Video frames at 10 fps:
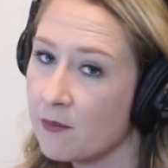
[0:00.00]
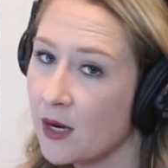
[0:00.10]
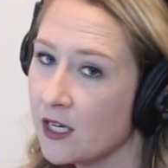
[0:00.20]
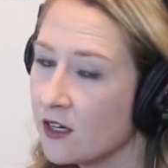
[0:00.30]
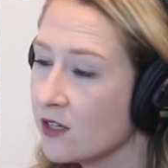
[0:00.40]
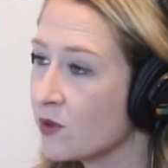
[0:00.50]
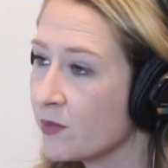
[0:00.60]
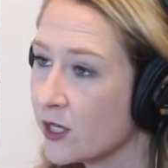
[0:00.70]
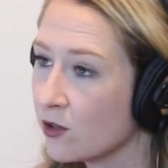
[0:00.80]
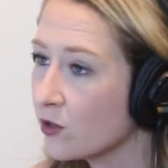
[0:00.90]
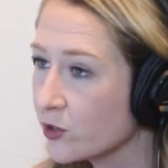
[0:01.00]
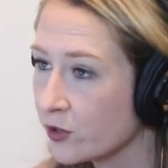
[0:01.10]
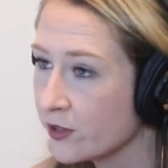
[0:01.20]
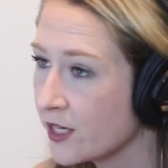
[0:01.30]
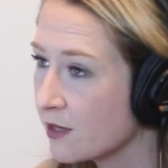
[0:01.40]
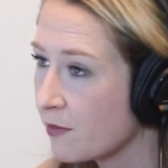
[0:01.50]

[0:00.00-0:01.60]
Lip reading: It might not even be a cultural thing.